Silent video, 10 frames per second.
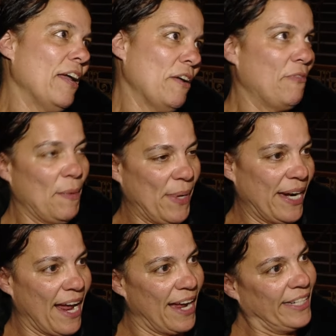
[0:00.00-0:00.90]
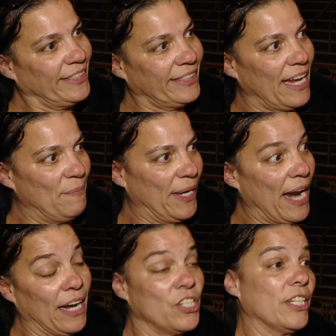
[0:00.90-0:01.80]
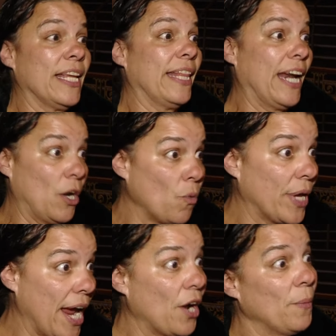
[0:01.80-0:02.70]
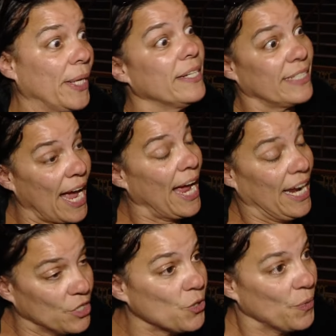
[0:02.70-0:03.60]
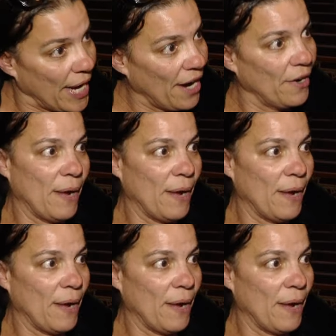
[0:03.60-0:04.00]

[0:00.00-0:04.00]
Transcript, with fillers: if I'm being honest, I mean, I should say that I don't care because I, I do care.